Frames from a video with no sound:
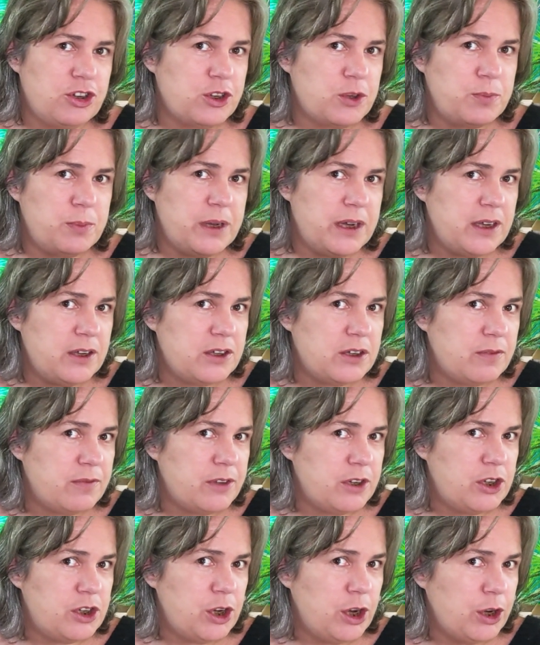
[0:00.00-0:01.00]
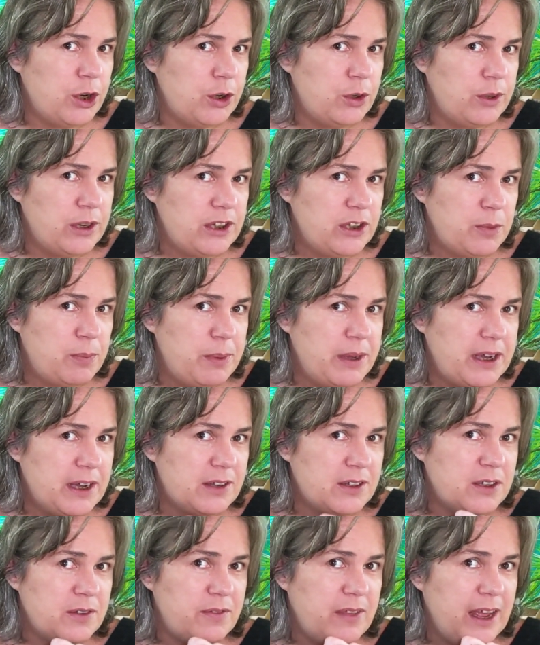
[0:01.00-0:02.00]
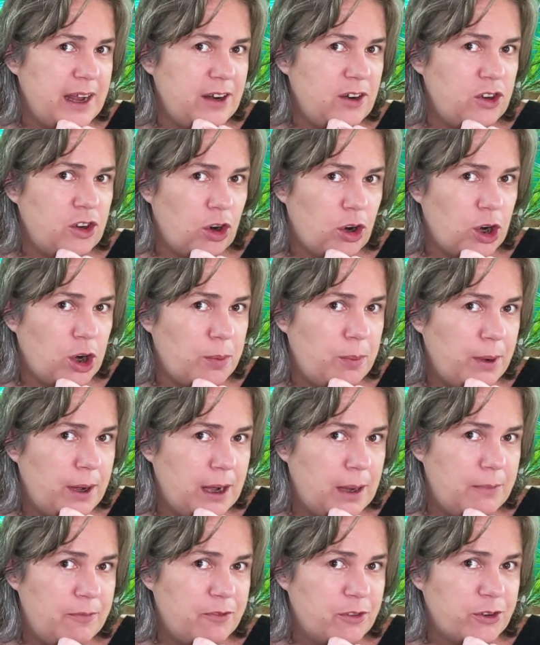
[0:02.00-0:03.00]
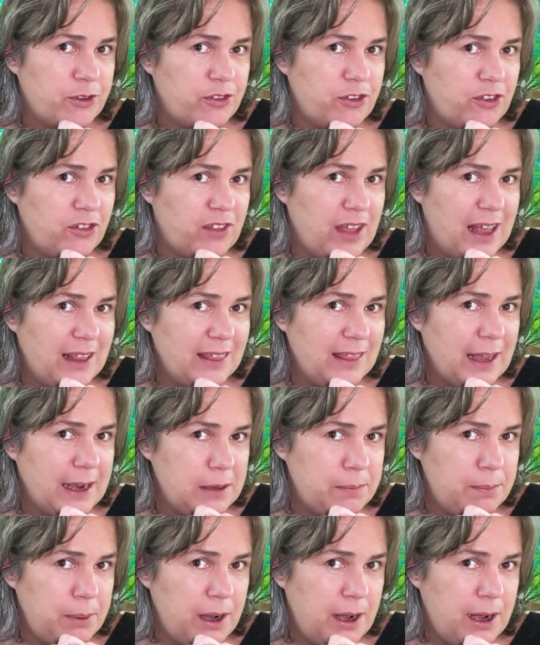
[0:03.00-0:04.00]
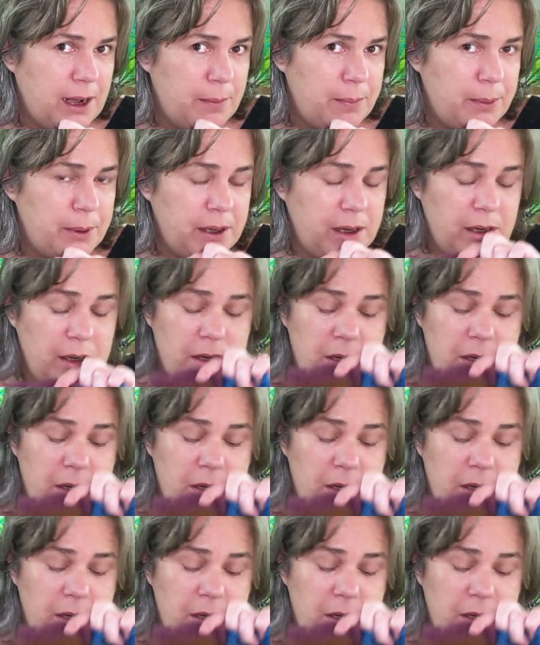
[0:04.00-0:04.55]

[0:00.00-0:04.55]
just because of the toe? Is it because of that dark pop versus that light pop?